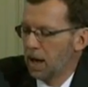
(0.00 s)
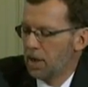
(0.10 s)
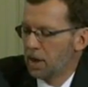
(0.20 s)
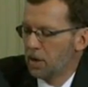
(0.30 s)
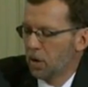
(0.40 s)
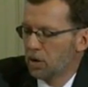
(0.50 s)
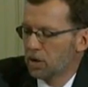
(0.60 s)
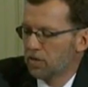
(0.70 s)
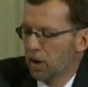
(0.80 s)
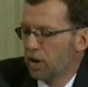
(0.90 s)
I think there are
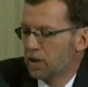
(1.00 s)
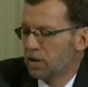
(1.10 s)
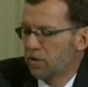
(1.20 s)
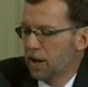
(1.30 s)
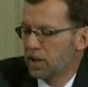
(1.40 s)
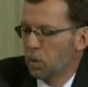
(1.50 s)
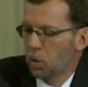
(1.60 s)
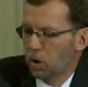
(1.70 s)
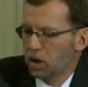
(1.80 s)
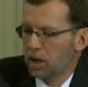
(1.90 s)
various specs at
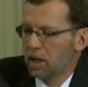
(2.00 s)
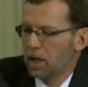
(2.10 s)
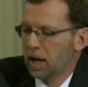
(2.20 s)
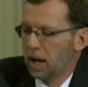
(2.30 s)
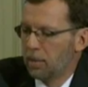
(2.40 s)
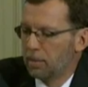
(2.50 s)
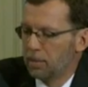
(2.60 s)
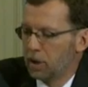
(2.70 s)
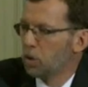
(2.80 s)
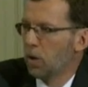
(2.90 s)
work. I
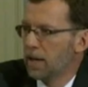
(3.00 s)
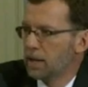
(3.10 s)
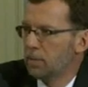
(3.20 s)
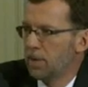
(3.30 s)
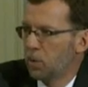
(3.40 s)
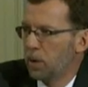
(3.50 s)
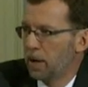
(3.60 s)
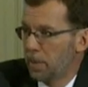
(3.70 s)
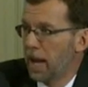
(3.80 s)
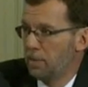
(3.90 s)
think you're right. Some people would
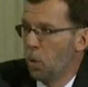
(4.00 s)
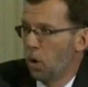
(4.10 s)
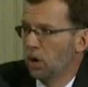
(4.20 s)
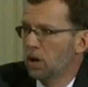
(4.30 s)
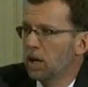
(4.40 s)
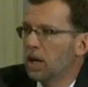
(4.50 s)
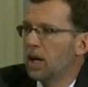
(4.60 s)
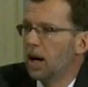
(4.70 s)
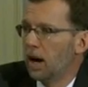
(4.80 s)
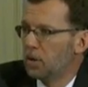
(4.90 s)
get paid more,
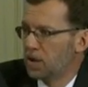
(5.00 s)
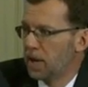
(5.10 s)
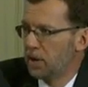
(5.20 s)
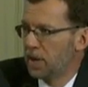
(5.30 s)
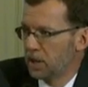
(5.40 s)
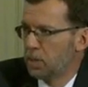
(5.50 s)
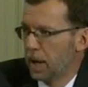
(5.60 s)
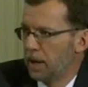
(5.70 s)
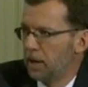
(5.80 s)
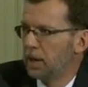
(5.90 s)
which they could then
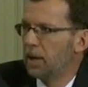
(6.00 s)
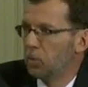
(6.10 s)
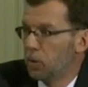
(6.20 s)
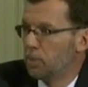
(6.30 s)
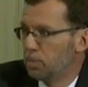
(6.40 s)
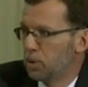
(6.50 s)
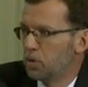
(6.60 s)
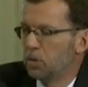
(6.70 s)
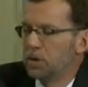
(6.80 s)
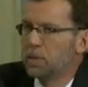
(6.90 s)
spend and would
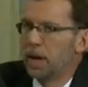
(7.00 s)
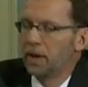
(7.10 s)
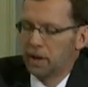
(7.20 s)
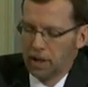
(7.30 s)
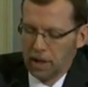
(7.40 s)
presumably spend.